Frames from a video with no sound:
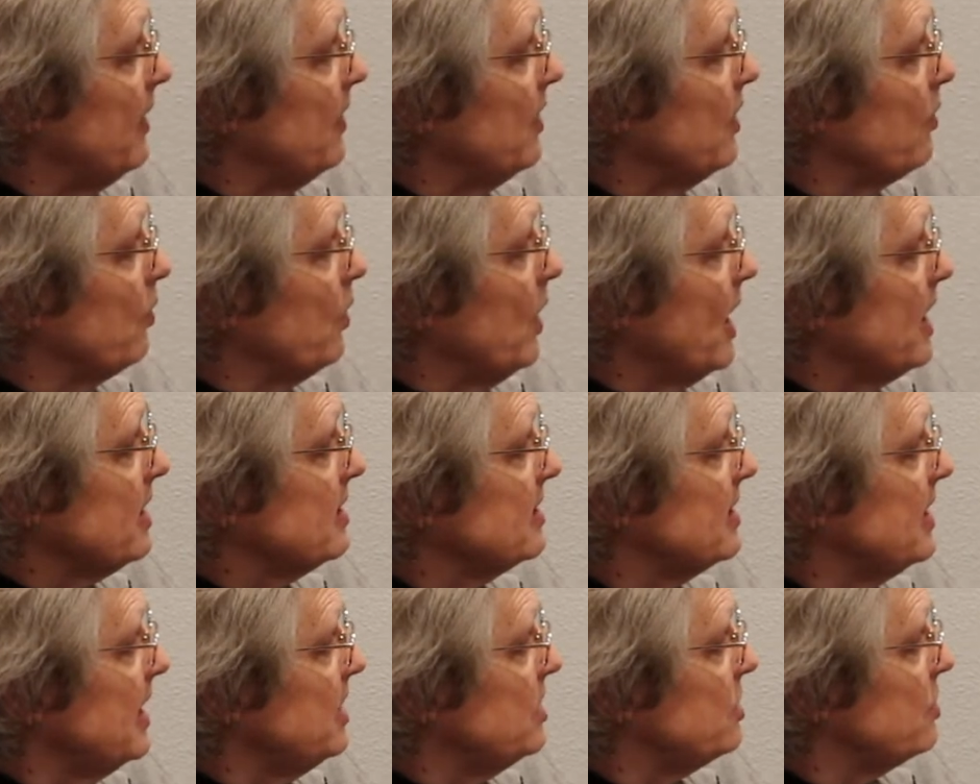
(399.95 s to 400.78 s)
The rest
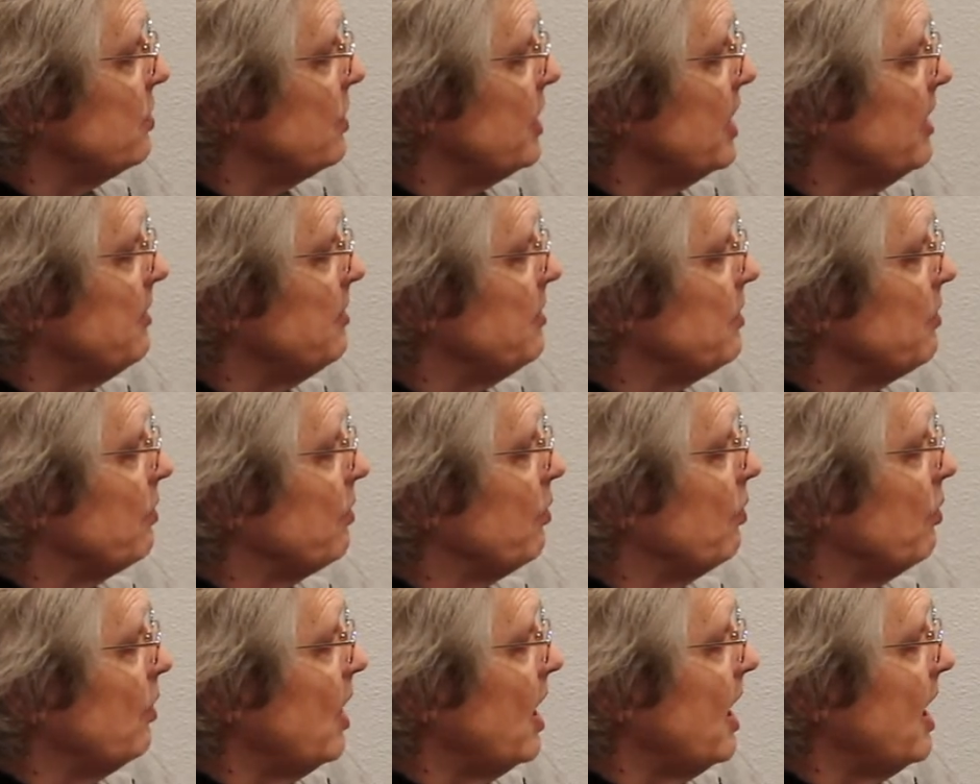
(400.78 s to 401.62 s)
they
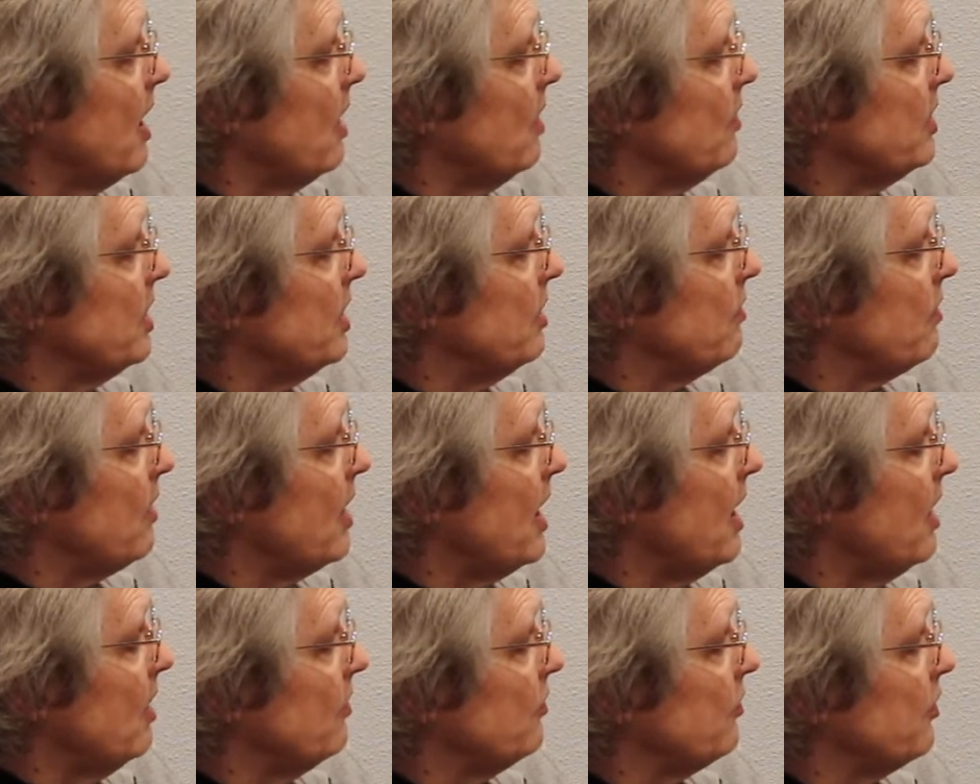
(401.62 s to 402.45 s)
trimmed round and
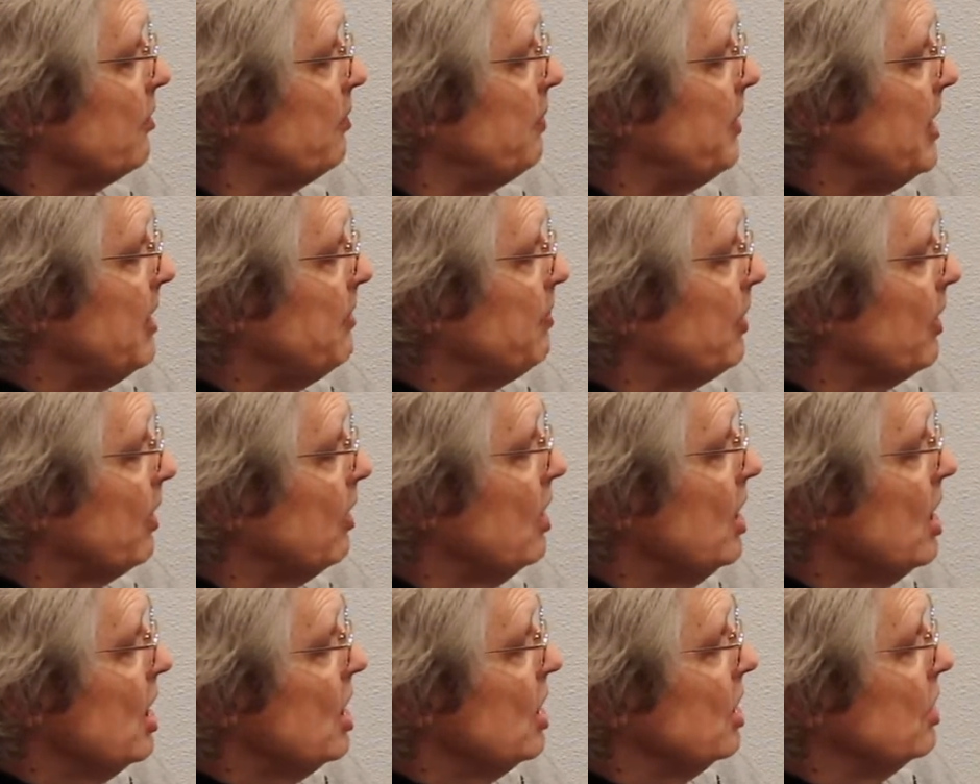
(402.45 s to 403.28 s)
round for
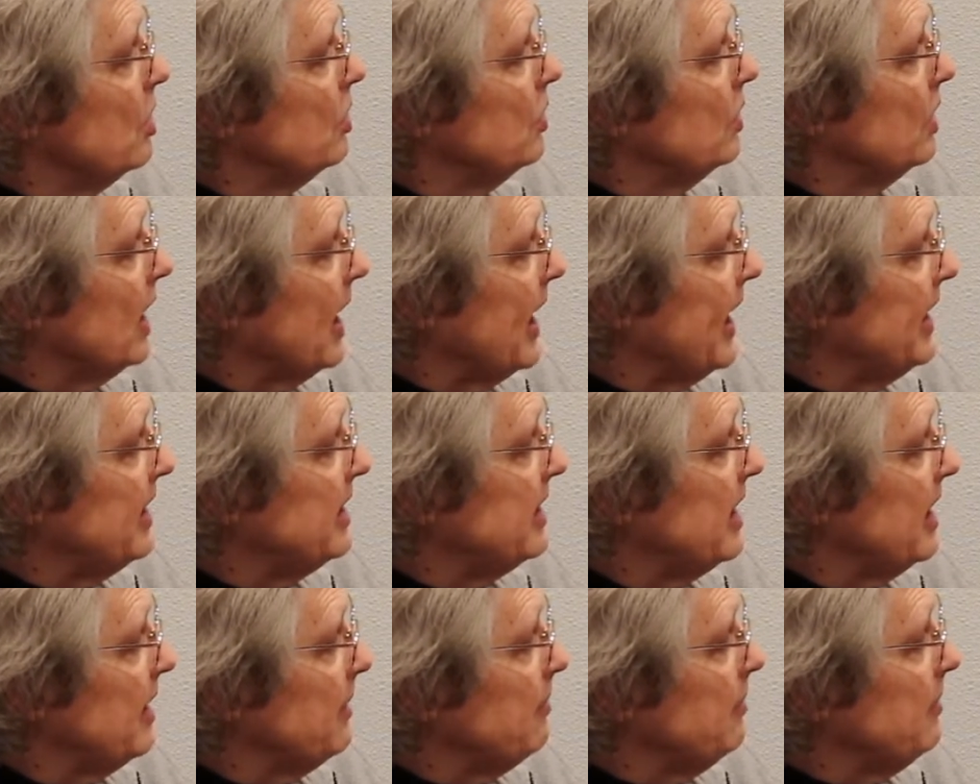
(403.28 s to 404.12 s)
people who liked
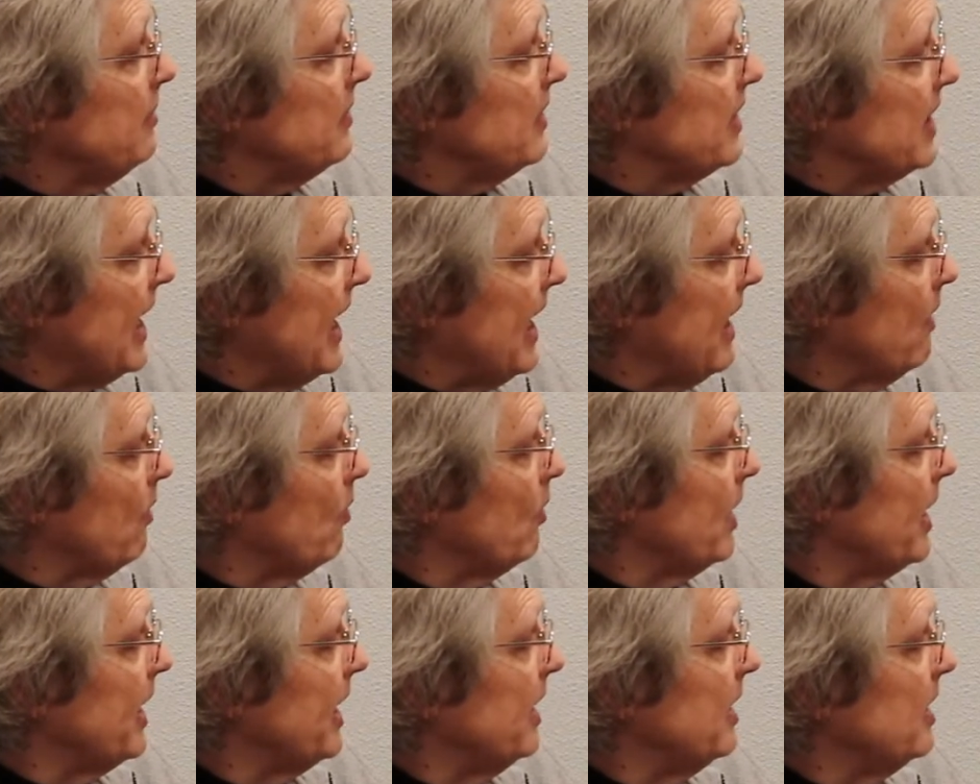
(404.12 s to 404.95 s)
them that
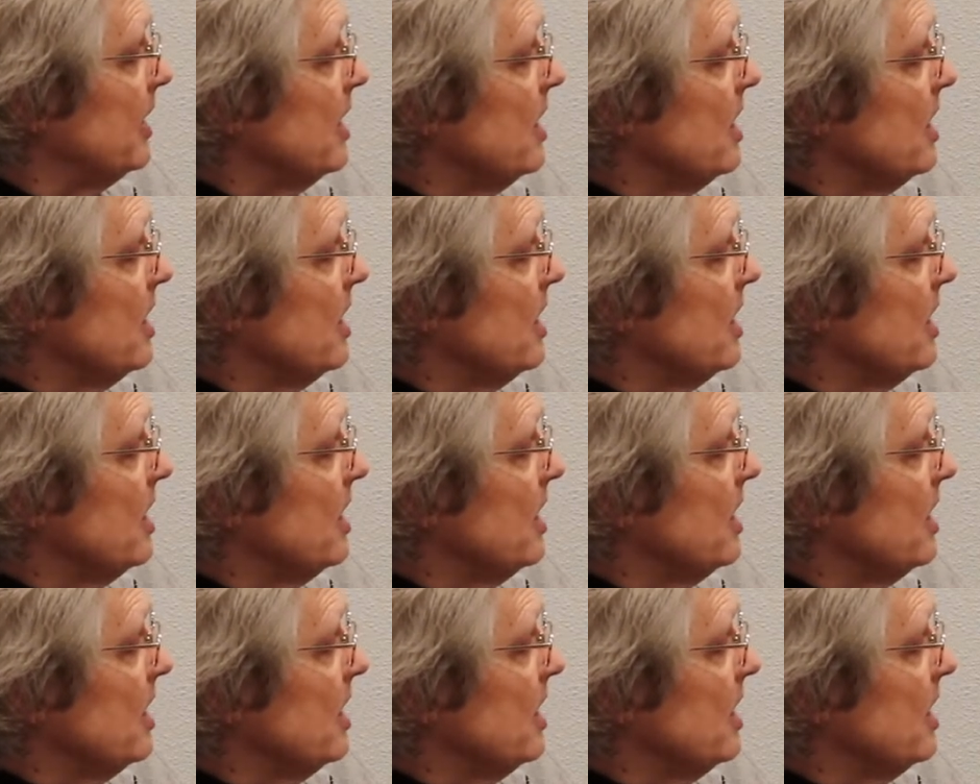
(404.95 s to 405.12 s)
way.